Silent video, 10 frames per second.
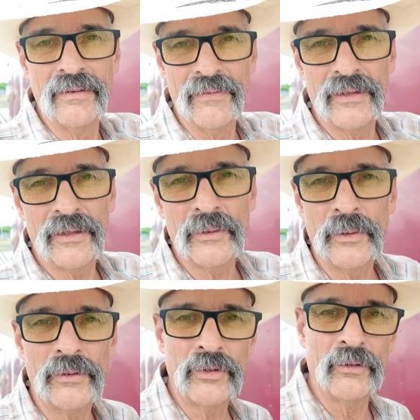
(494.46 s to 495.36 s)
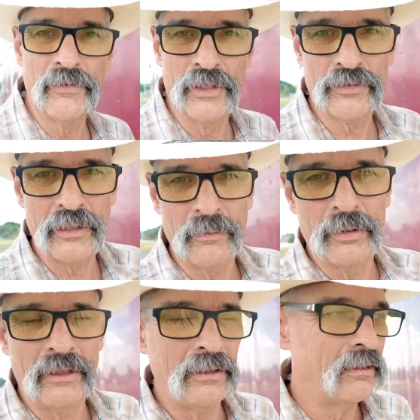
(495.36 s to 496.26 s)
They're going to eventually
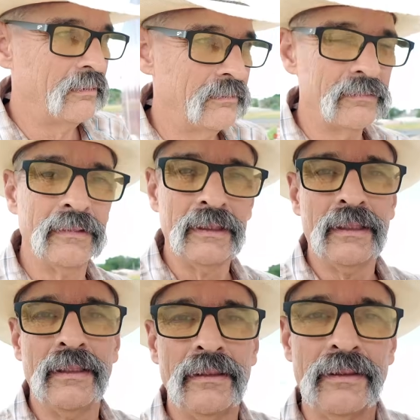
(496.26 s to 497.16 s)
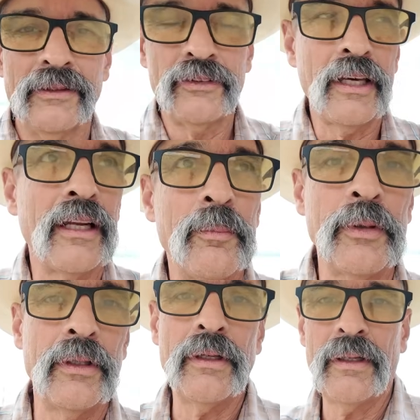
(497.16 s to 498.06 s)
be set up
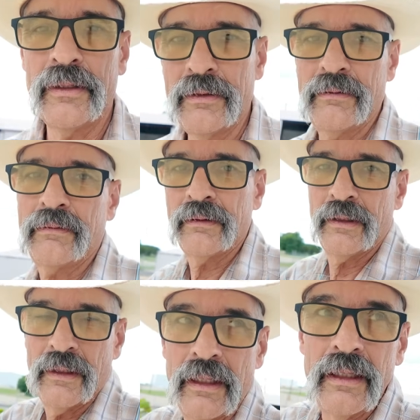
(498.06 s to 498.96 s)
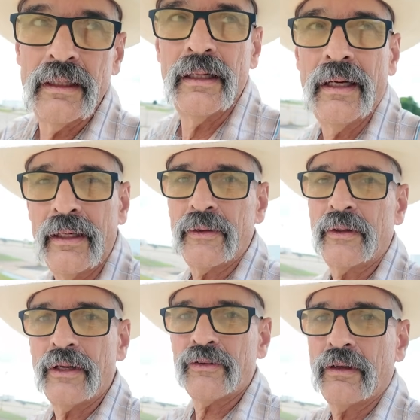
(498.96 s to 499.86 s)
in the
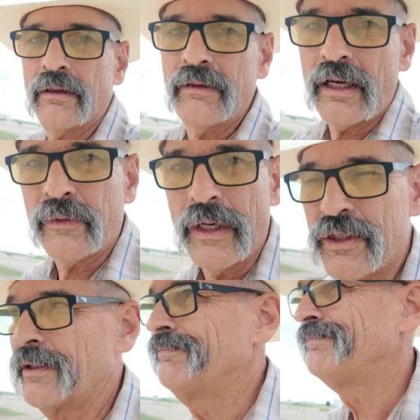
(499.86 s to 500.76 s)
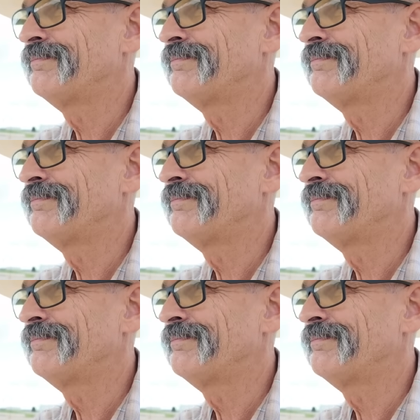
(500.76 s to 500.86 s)
hangar as a decoration.